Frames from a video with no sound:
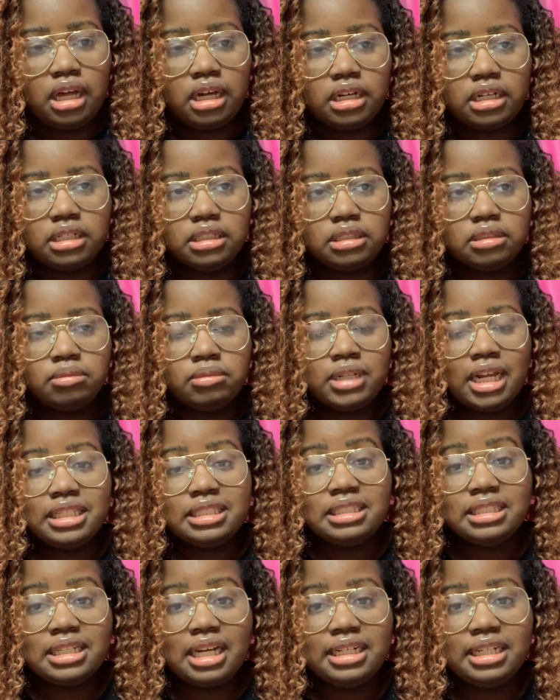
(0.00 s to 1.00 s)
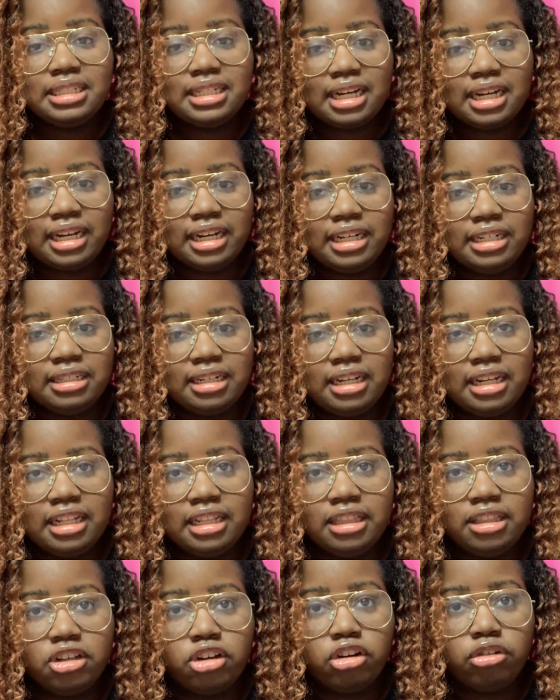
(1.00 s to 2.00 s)
$19.99,
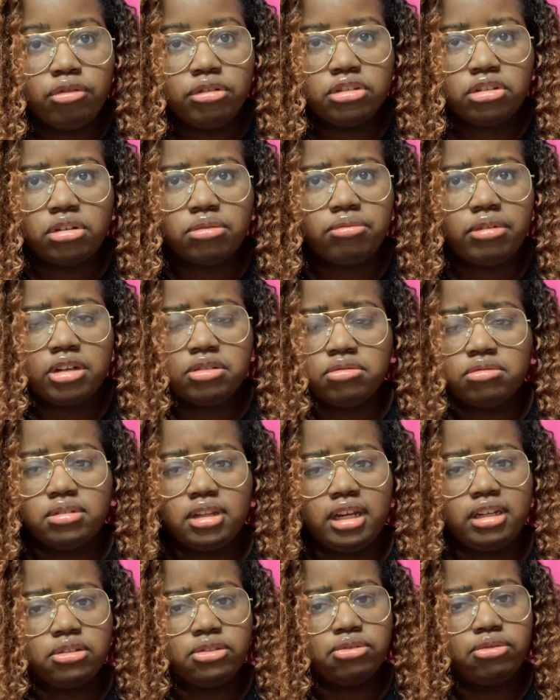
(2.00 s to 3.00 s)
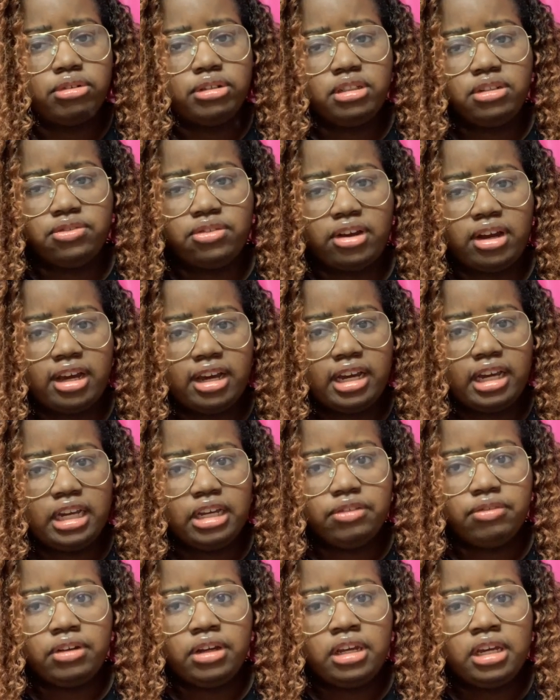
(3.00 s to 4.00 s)
and the original price was like
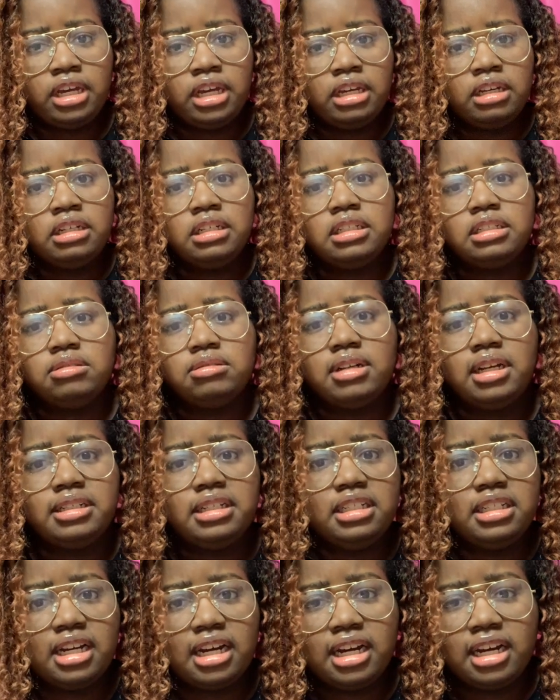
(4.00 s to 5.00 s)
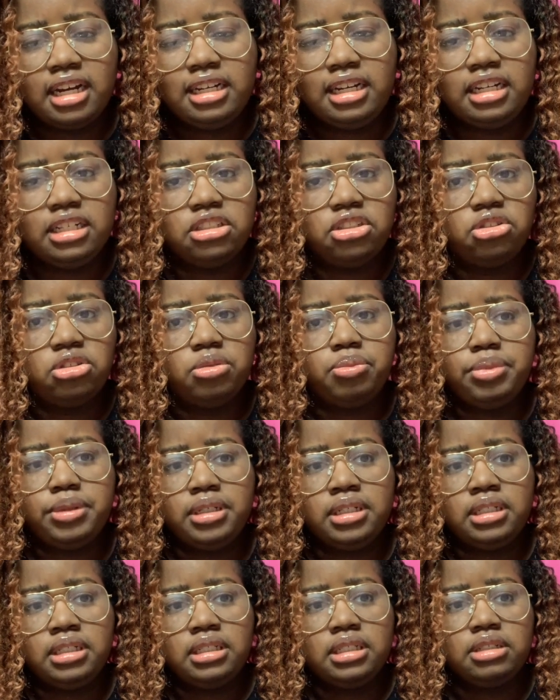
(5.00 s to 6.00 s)
$25.99, and
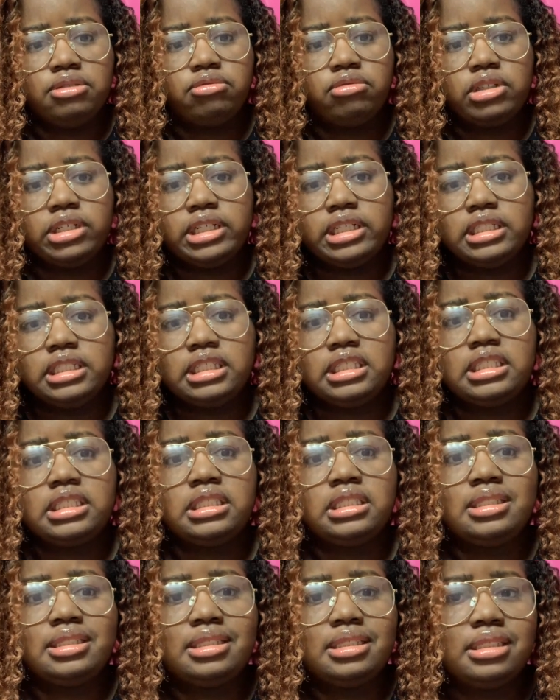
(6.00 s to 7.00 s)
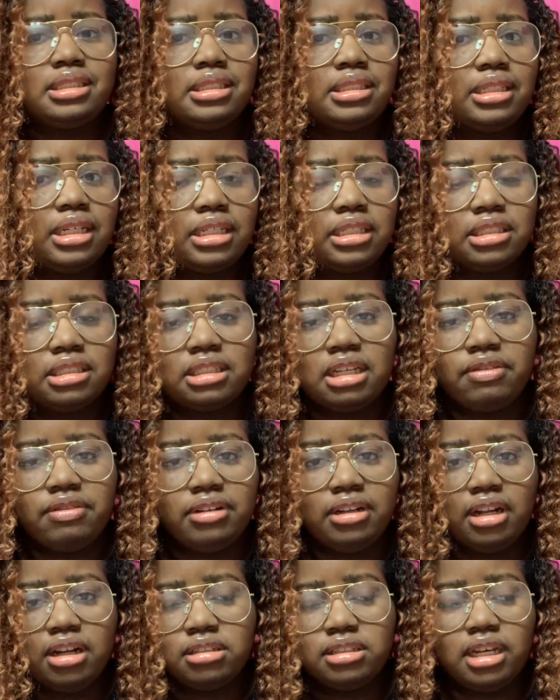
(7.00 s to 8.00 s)
shipping was $6 or
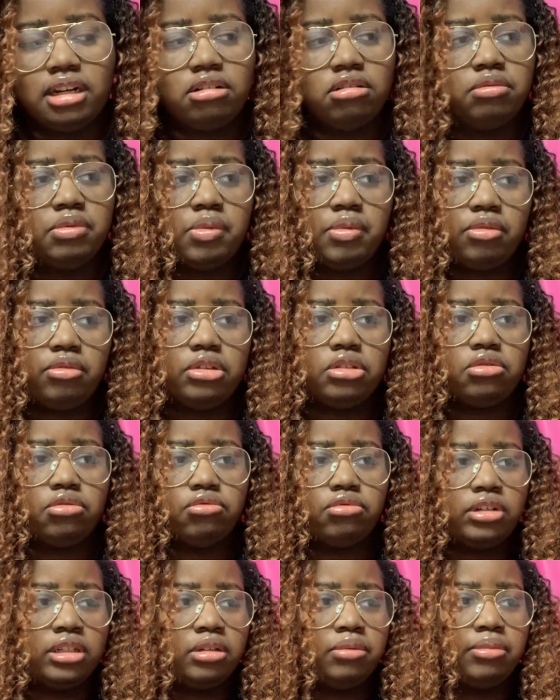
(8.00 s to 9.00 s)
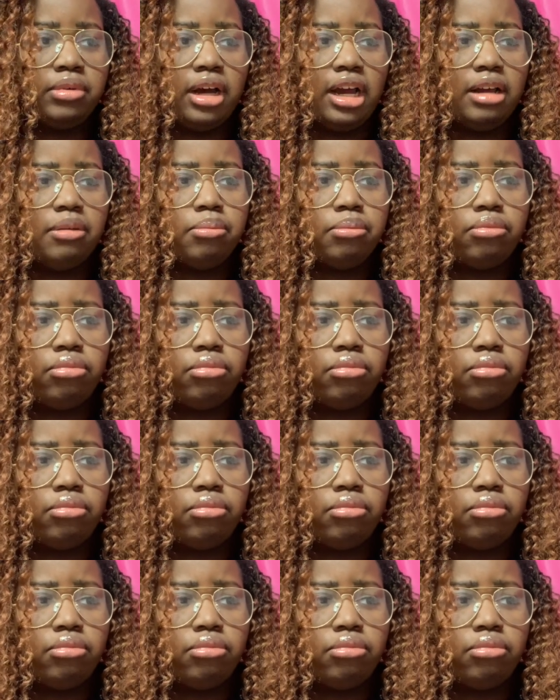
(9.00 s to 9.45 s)
$7. I don't remember which one, but I'm